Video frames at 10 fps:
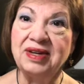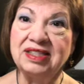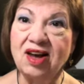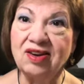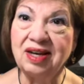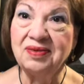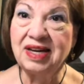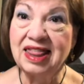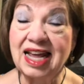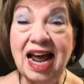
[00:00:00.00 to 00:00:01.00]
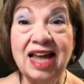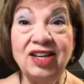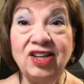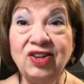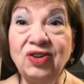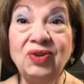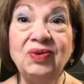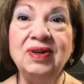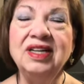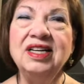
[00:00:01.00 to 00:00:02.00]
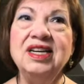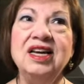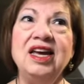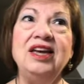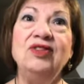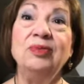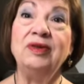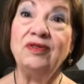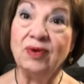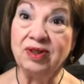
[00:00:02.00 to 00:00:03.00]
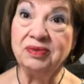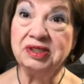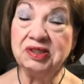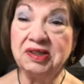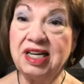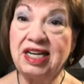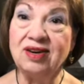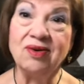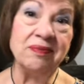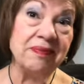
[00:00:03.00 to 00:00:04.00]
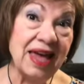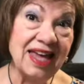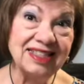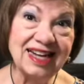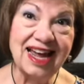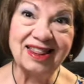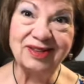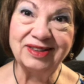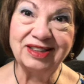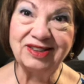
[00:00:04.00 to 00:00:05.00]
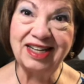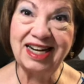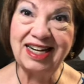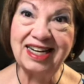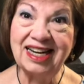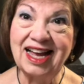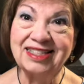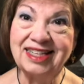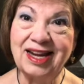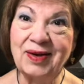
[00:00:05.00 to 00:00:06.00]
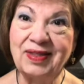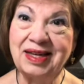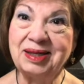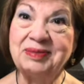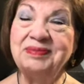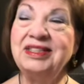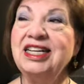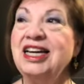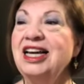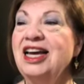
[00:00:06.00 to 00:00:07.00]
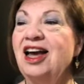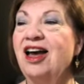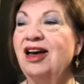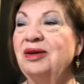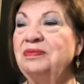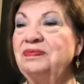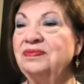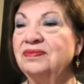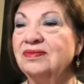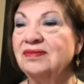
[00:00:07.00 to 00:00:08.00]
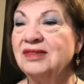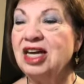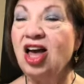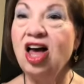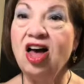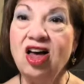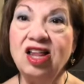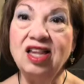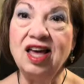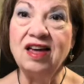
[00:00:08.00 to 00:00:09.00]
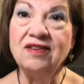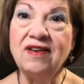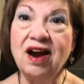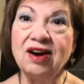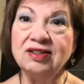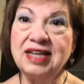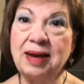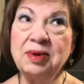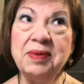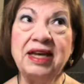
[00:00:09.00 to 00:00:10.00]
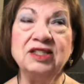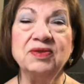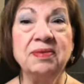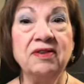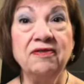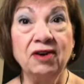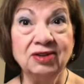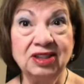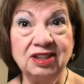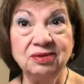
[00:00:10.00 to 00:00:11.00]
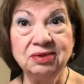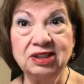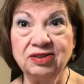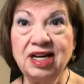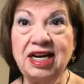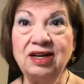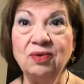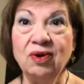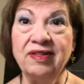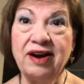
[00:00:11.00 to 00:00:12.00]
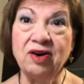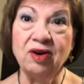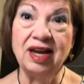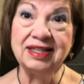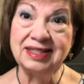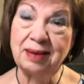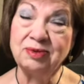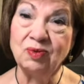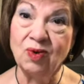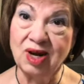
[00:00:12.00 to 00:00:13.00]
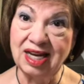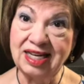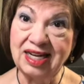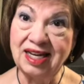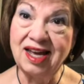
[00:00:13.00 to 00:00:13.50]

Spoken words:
with, talking with, that I knew either before the retreat or met at the retreat and got to know them. All of our table mates from the first retreat were there except one.